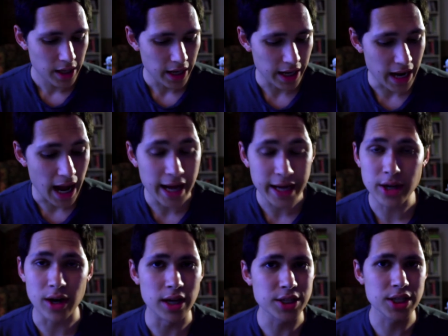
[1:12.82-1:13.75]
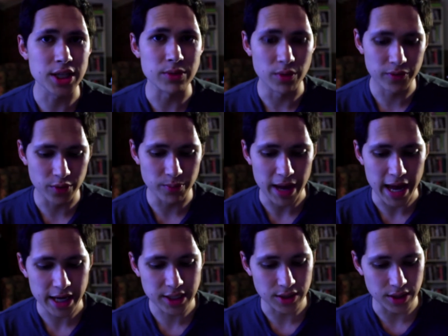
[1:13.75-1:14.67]
And I constantly refer
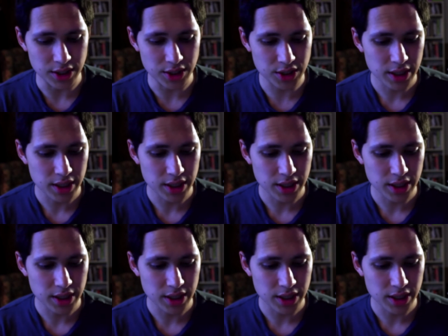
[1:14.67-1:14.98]
back to this